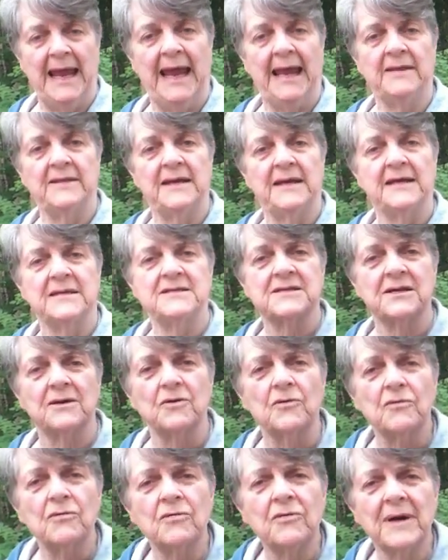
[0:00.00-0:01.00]
And that it's
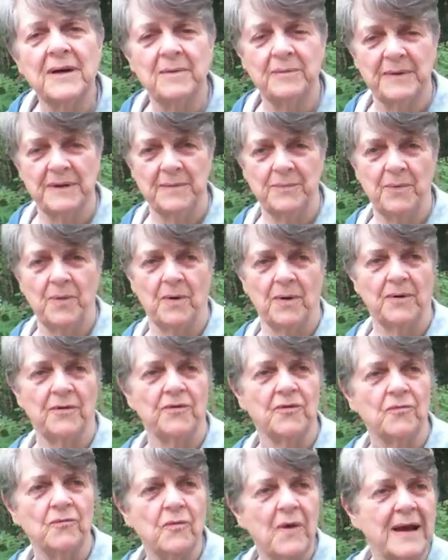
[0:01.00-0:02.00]
incredibly
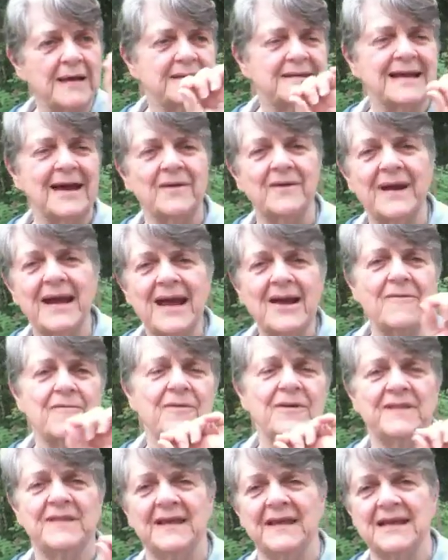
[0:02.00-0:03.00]
important to write down
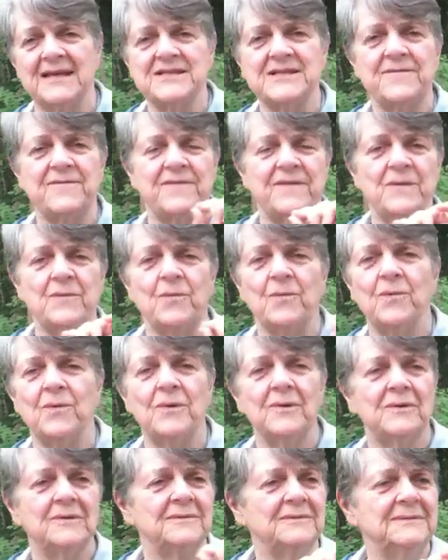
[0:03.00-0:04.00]
everything as if it
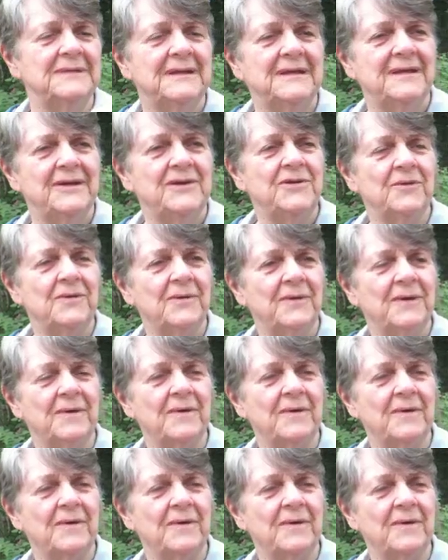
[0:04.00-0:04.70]
were, to